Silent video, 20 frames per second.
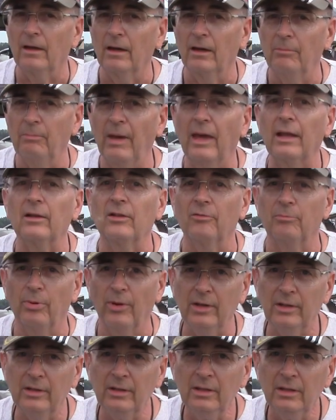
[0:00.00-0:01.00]
uh, Battle of
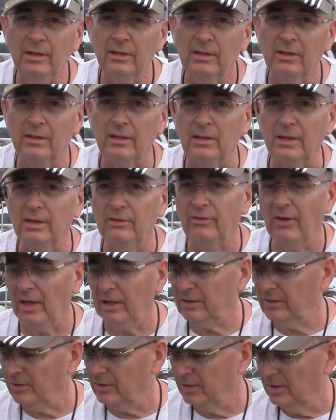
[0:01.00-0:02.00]
Britain event.